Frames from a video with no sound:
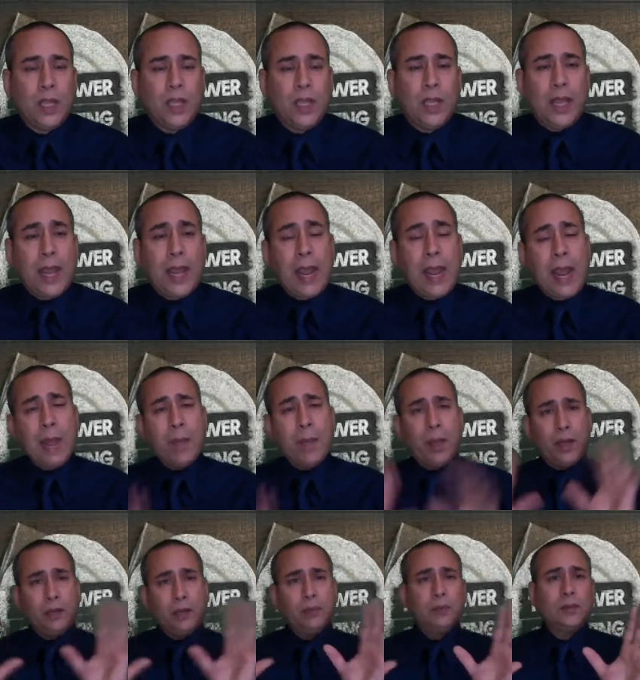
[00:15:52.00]

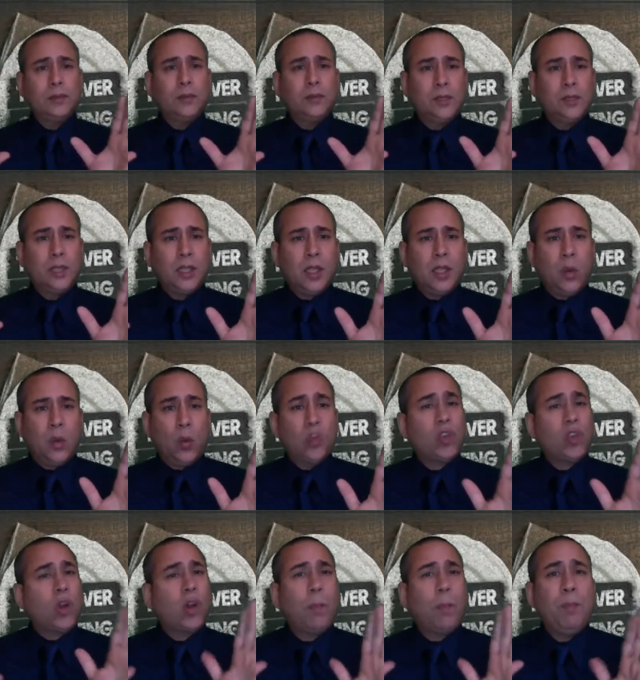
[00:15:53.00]
Haman
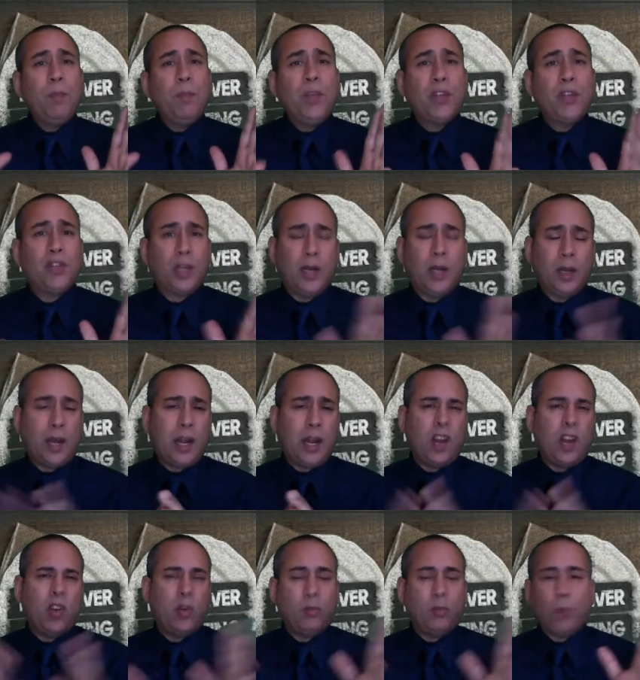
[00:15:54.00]
was on a mission, and, and
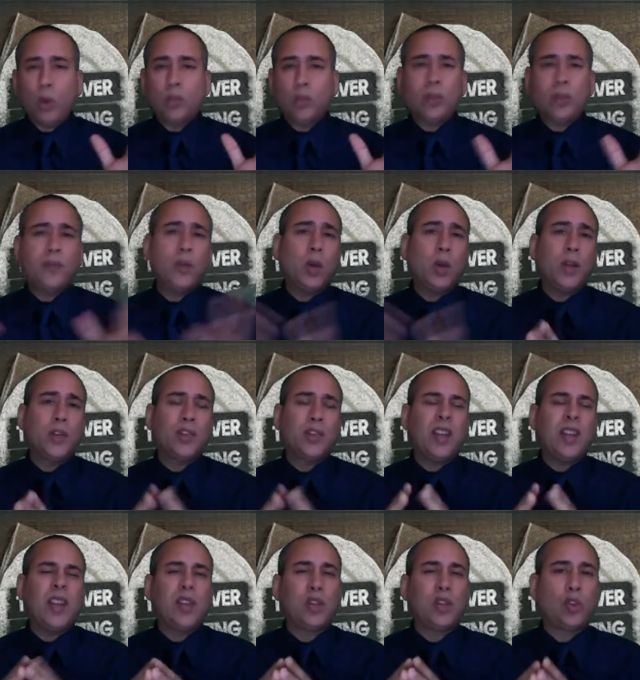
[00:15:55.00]
I know most of you
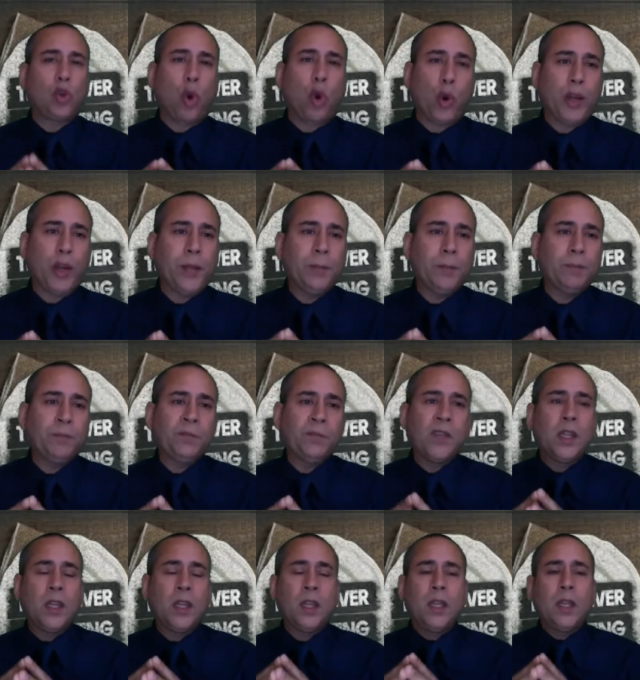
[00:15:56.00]
understand the story,
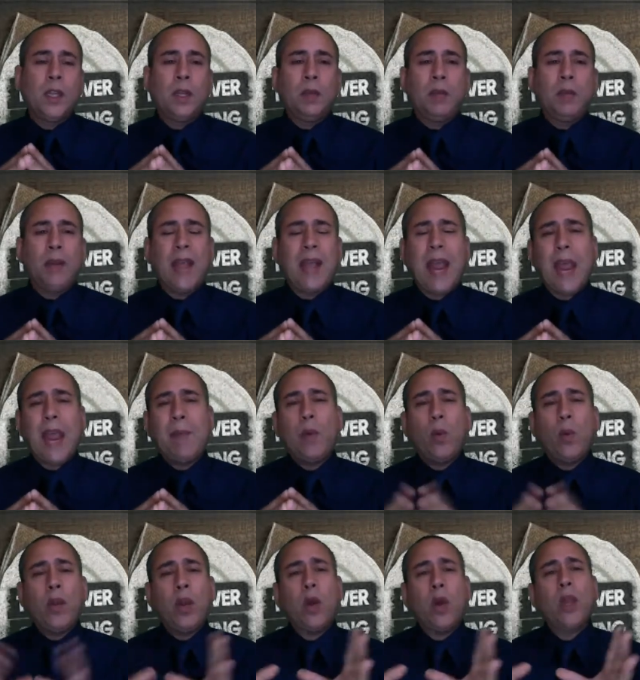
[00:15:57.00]
but
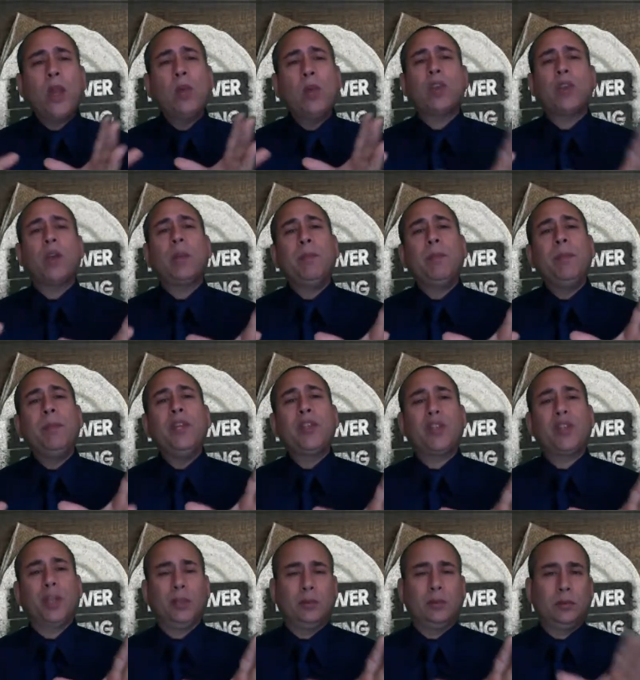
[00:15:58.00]
Haman, we know he was on a
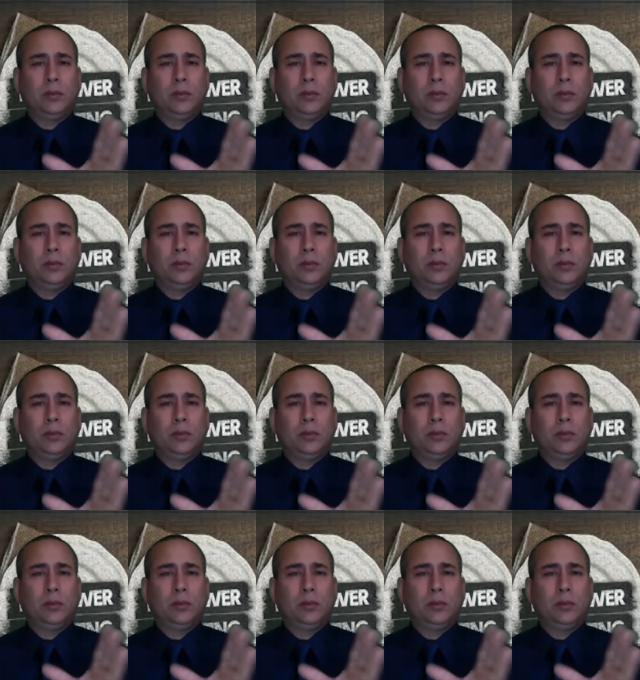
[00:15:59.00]
mission.